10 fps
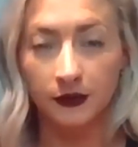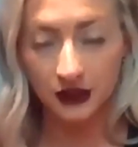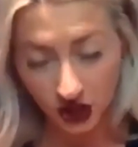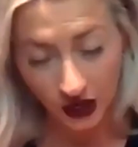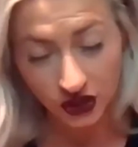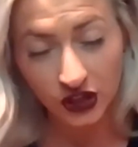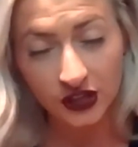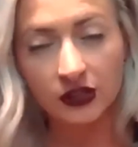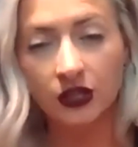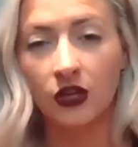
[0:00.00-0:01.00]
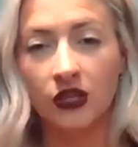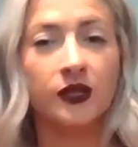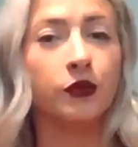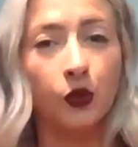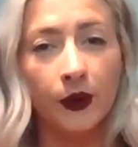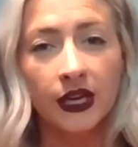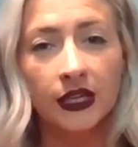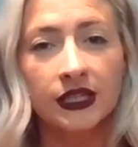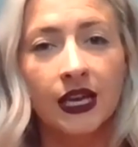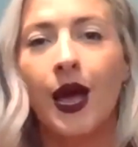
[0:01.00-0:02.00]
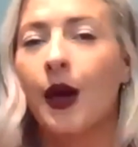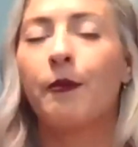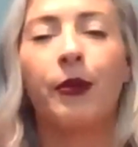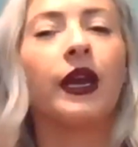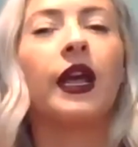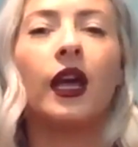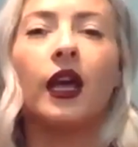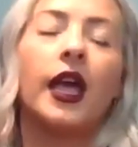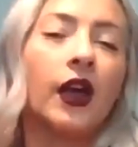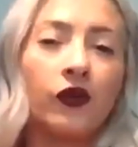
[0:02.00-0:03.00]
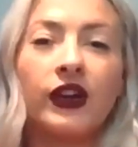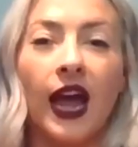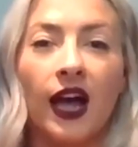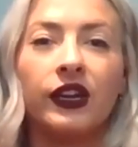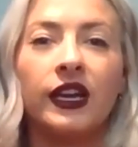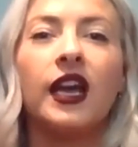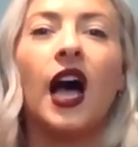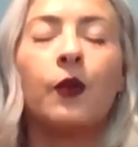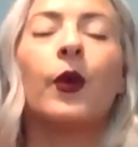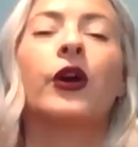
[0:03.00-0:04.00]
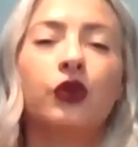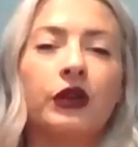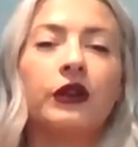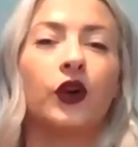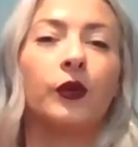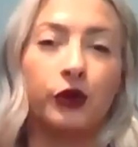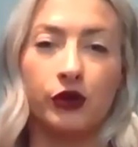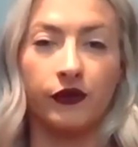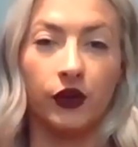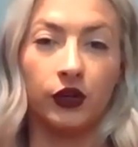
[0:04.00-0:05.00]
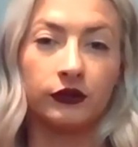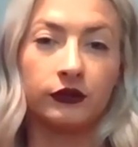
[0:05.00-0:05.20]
suggestions and some tweaks, but in reality, I want you to feel beautiful.